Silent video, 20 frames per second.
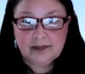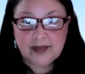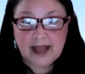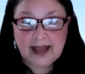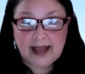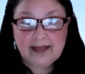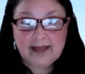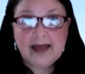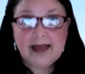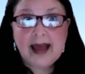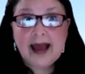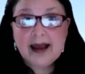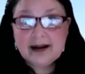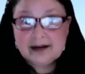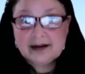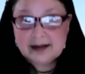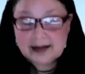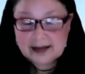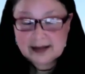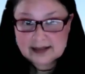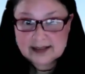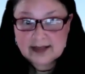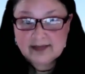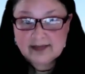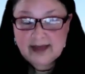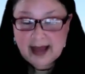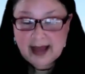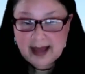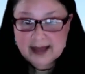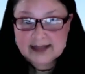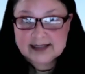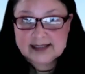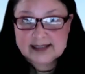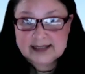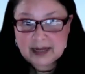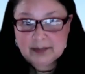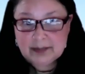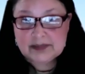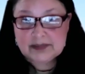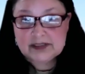And that
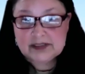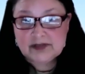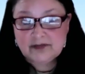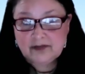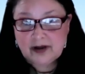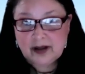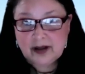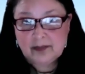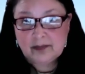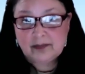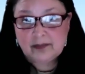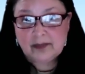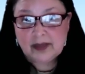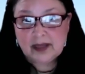stems from,